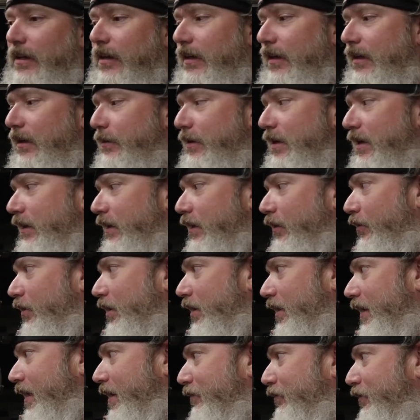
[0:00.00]
Uh, we need to get
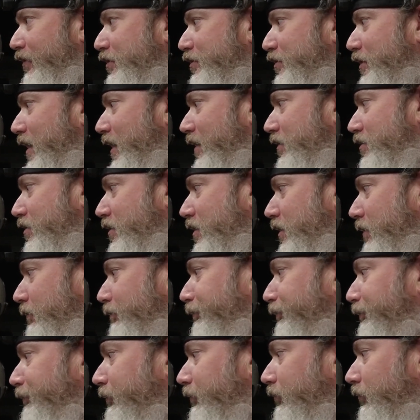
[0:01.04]
rid of that for the drag strip,